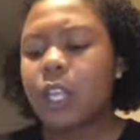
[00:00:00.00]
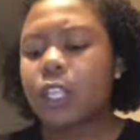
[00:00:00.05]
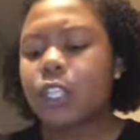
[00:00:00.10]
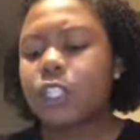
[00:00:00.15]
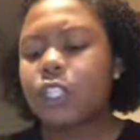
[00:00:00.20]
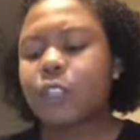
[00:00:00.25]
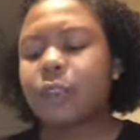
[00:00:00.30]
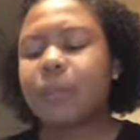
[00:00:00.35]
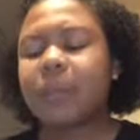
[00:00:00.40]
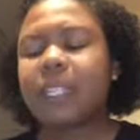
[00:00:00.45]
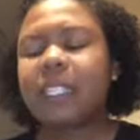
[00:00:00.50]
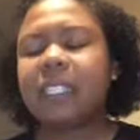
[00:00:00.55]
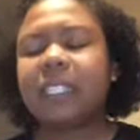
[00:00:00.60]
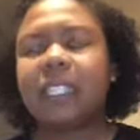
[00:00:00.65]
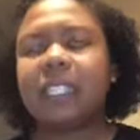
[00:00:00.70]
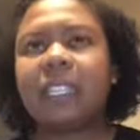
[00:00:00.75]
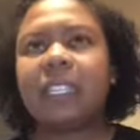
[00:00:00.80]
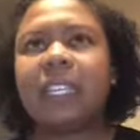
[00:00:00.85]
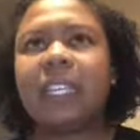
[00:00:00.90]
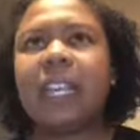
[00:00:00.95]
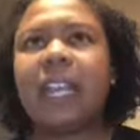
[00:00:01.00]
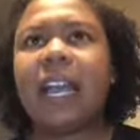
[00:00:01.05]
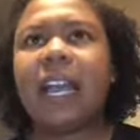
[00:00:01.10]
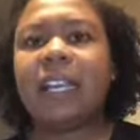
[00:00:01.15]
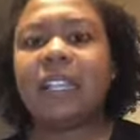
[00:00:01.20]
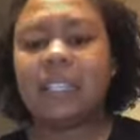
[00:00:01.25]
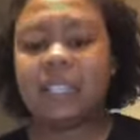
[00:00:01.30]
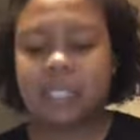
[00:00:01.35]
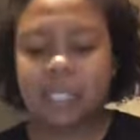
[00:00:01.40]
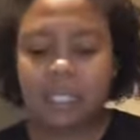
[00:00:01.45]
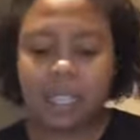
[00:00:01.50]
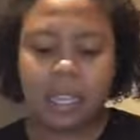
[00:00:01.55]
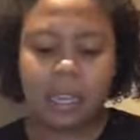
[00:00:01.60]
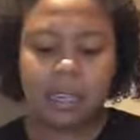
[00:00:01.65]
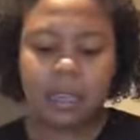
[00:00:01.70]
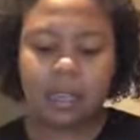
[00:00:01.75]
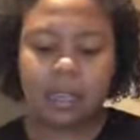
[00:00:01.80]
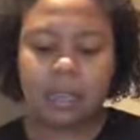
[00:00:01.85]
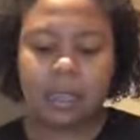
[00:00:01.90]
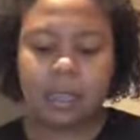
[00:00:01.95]
So basically, I
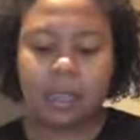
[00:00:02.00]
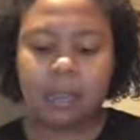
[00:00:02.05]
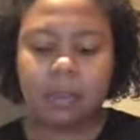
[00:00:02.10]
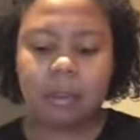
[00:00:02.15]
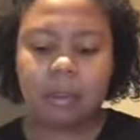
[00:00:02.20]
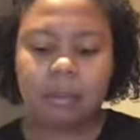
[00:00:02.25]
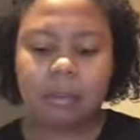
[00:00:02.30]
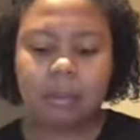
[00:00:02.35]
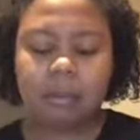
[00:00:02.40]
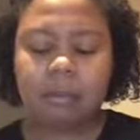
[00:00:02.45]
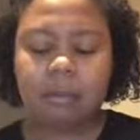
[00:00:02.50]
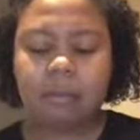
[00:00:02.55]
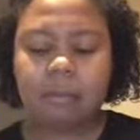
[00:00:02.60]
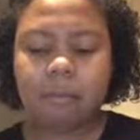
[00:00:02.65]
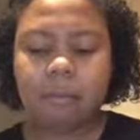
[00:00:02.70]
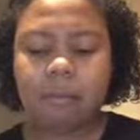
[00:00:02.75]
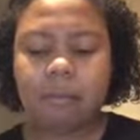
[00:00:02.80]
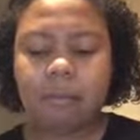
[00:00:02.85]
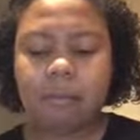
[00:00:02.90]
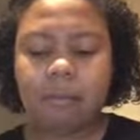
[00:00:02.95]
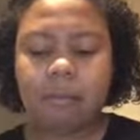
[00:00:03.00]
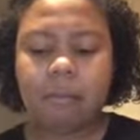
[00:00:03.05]
decided that, um,